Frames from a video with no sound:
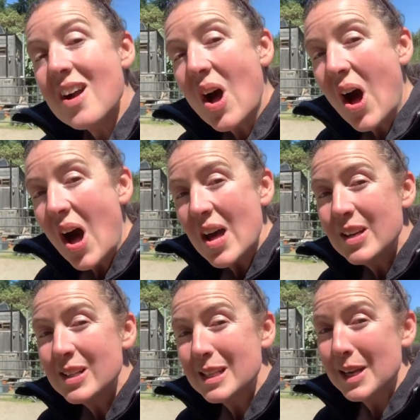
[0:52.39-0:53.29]

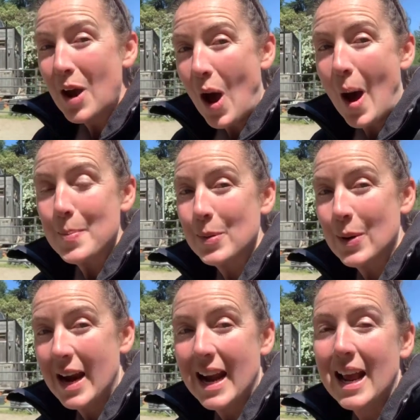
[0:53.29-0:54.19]
honestly
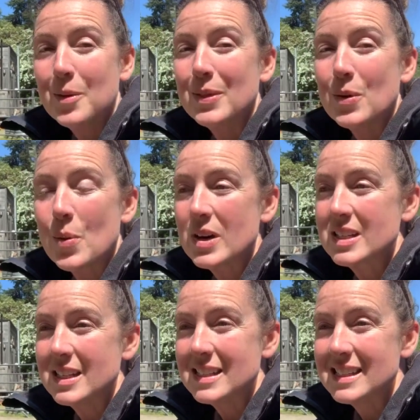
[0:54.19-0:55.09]
operating with the
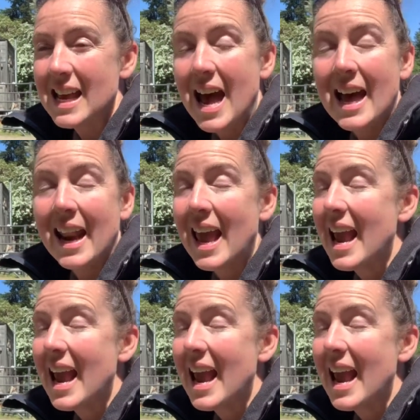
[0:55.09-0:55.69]
horses at